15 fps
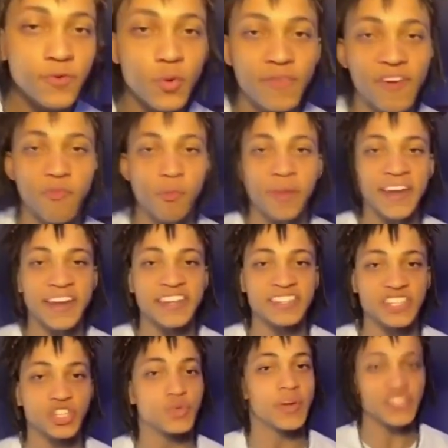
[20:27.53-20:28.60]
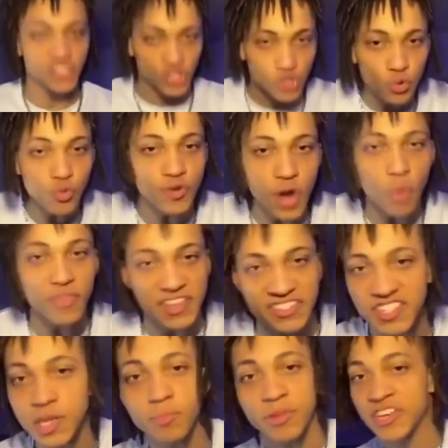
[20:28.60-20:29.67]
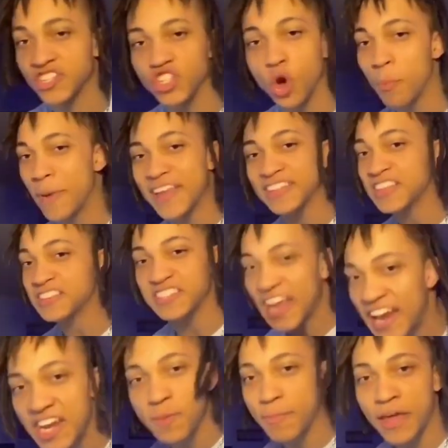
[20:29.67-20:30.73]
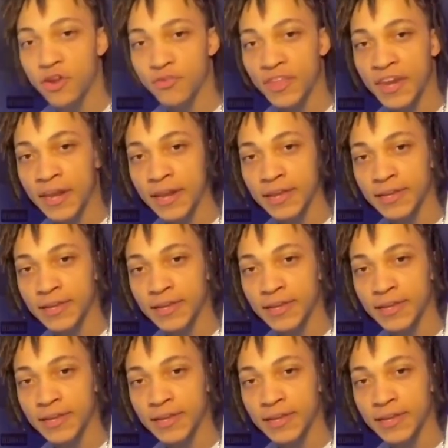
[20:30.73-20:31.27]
you have ever been in this situation, you know that siblings don't make this any better than it